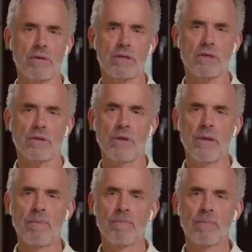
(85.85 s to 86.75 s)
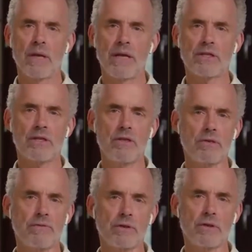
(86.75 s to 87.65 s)
And so it's
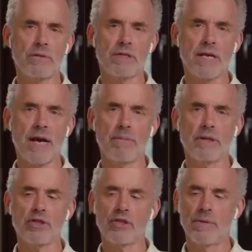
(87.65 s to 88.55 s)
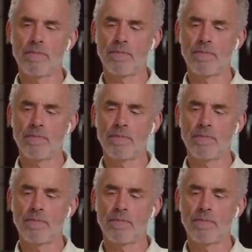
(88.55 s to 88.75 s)
useful to establish